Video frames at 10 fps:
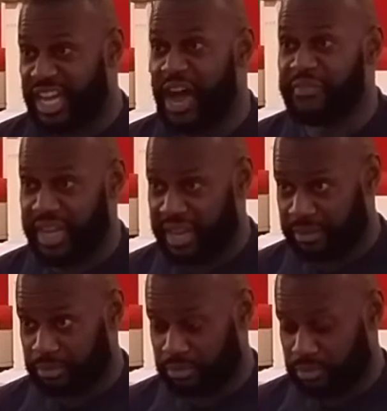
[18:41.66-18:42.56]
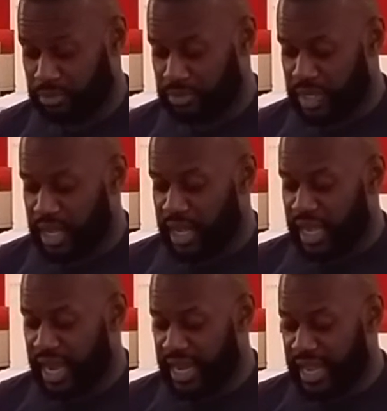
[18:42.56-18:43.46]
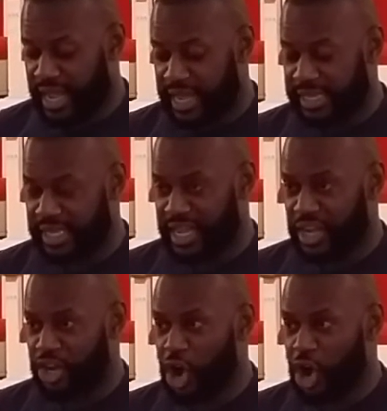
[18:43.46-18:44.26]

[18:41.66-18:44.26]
coveting. It is,